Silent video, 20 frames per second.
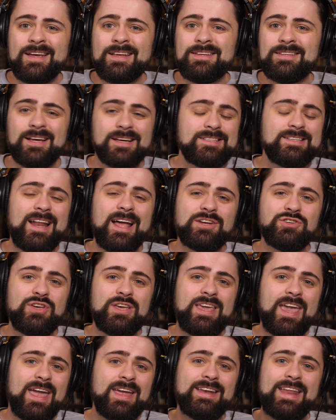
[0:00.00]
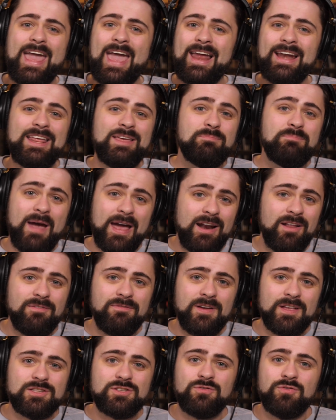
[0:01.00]
doesn't actually gain any
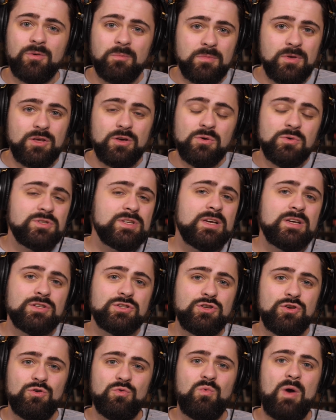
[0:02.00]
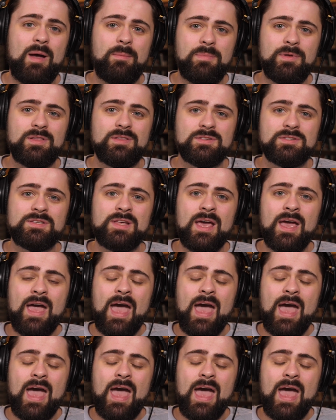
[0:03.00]
benefits from using two weapons